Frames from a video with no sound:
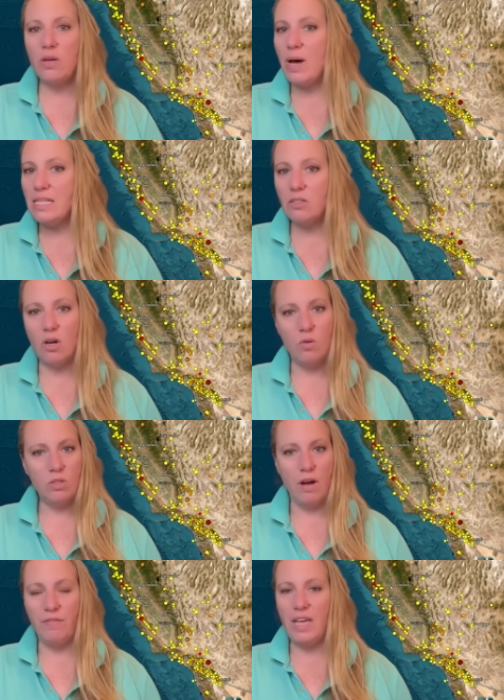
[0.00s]
the west coast
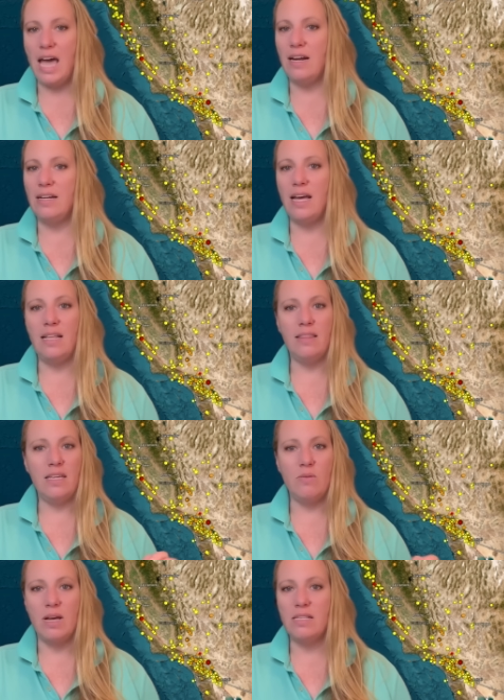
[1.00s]
of Canada and the
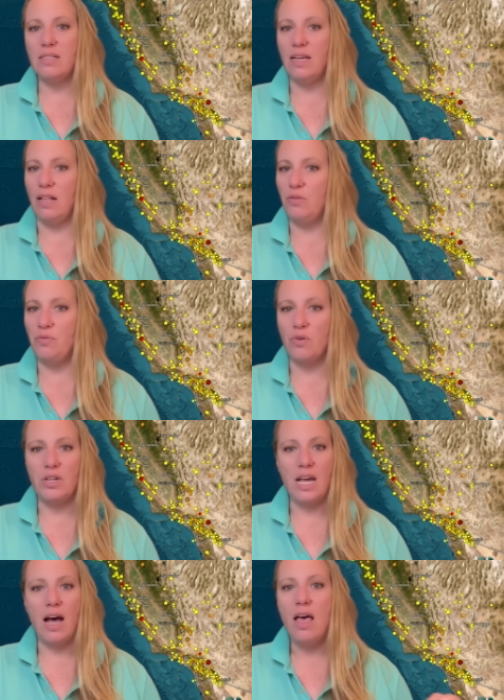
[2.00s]
US,
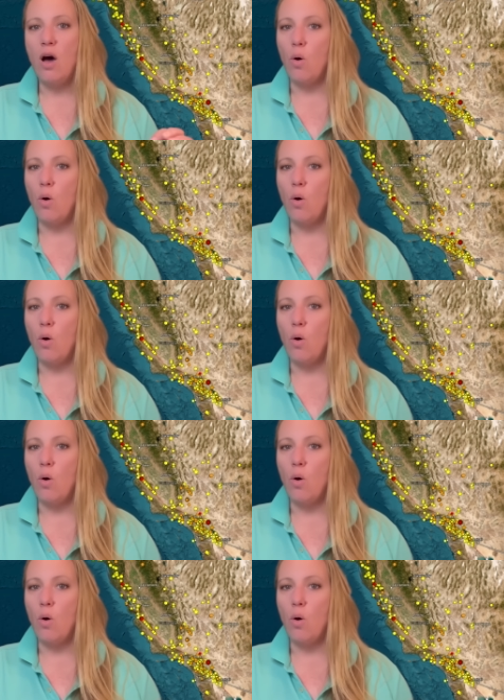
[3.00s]
California,